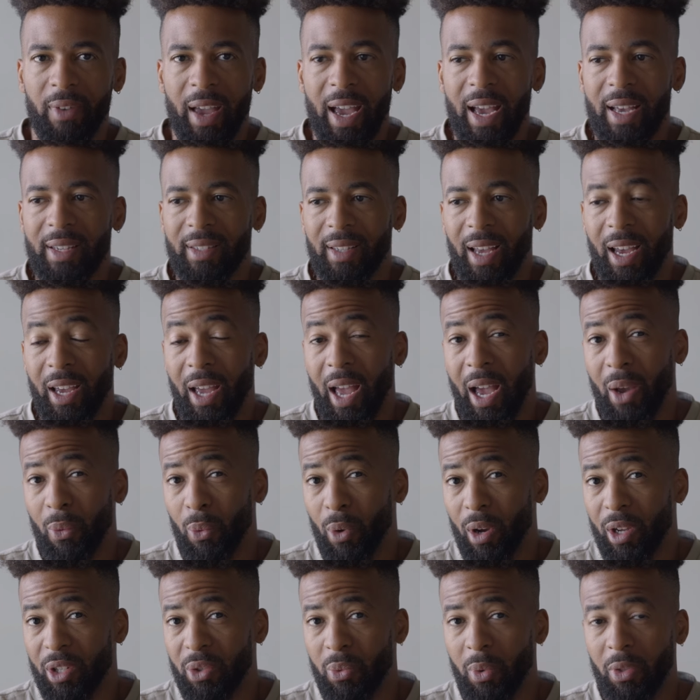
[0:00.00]
as I
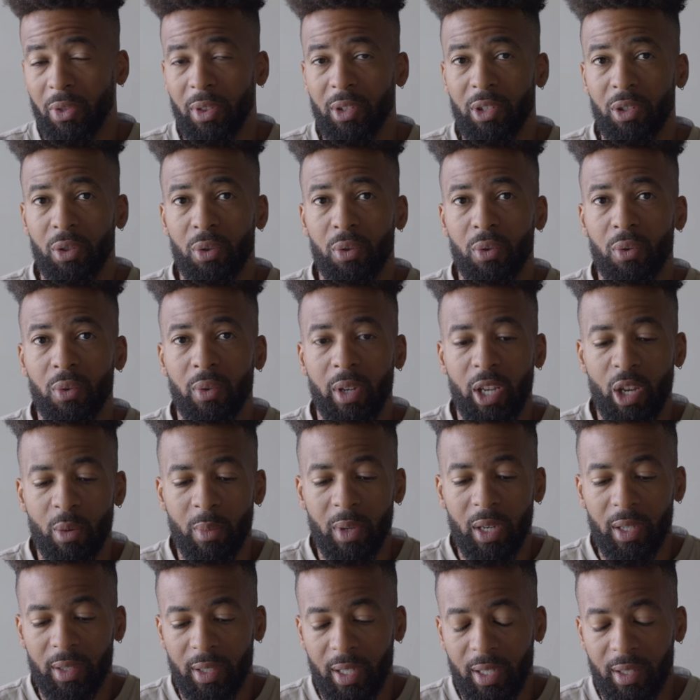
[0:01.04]
was with the 2
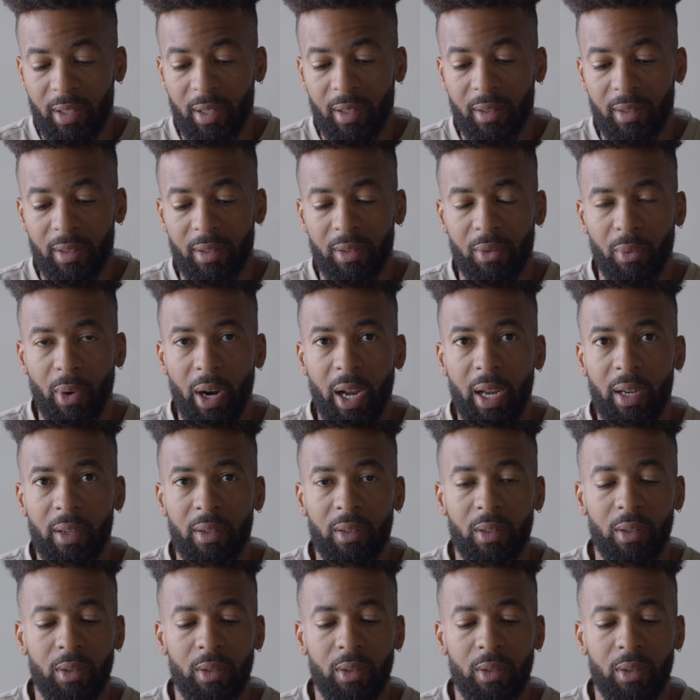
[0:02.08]
human assistants, right?